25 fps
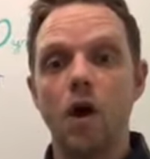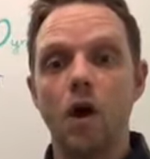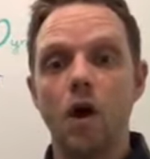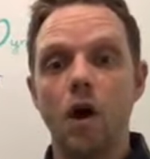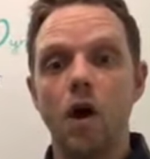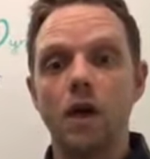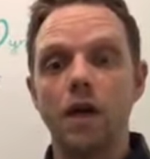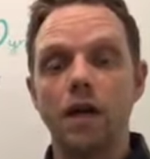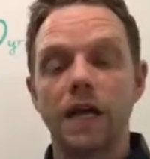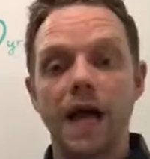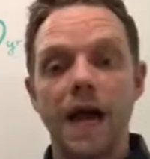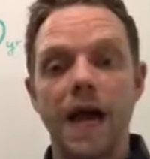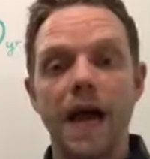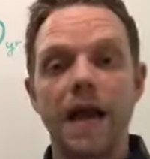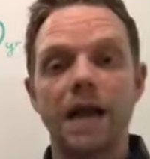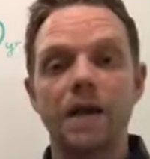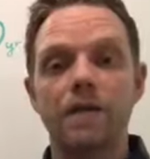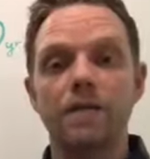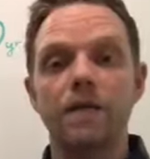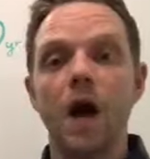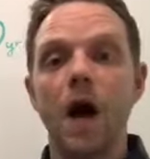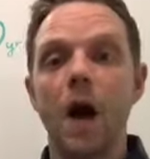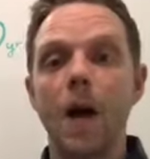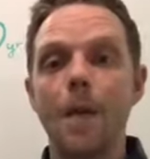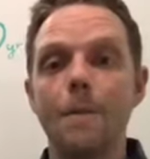on kind
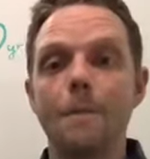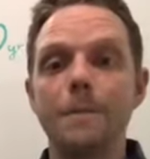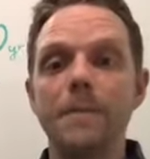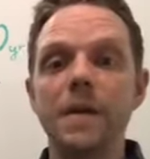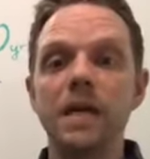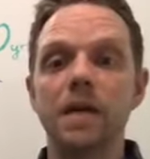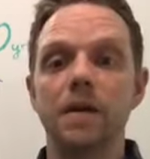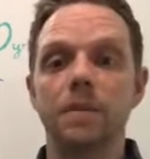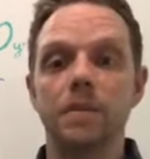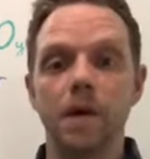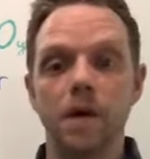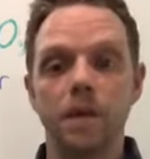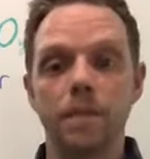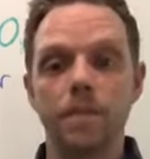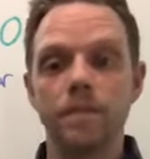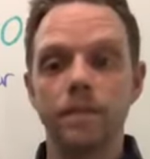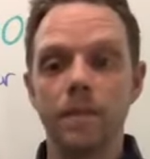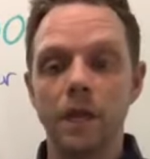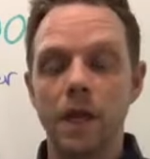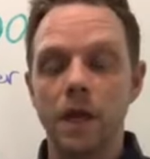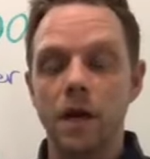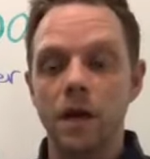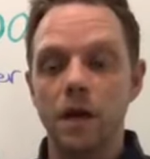of a minimum.